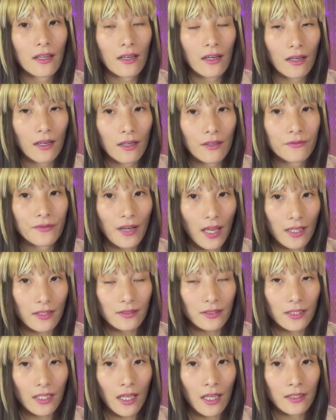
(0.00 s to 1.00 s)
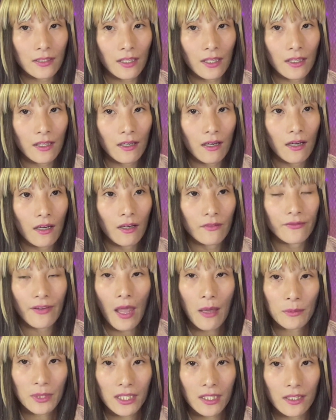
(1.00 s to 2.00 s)
her friends and then her
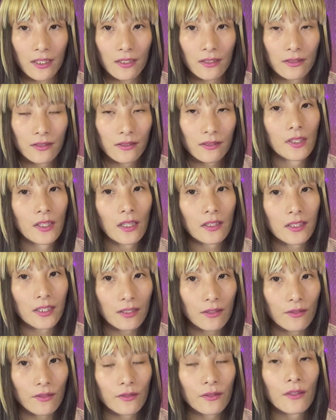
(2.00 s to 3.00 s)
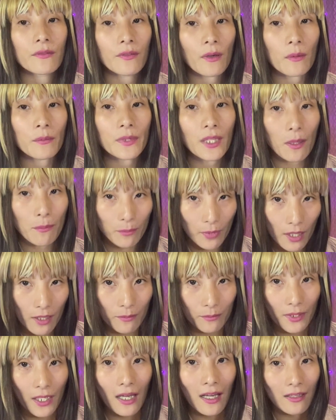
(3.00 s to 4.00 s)
families got killed from the
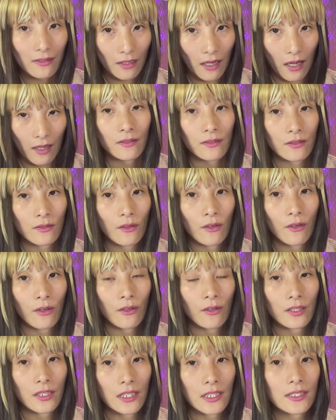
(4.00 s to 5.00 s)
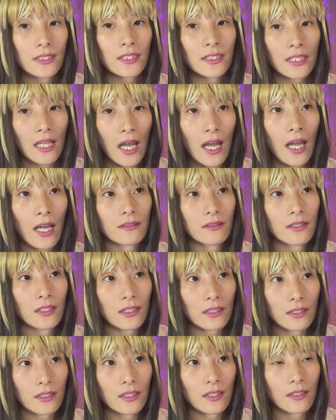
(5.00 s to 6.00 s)
bomb a lot. So it's not
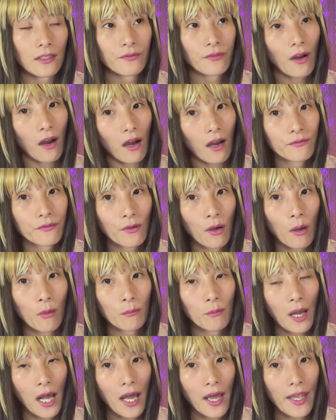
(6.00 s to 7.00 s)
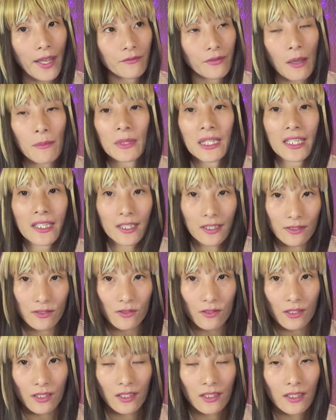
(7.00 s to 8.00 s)
really far from my family
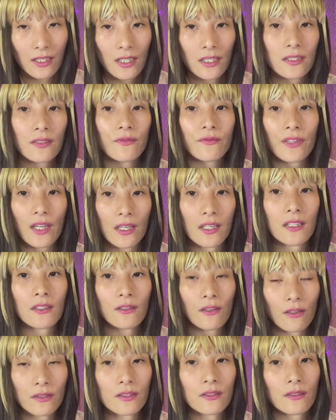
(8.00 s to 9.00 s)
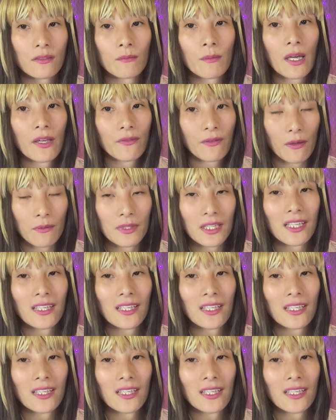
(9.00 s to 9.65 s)
history. It's very close to my family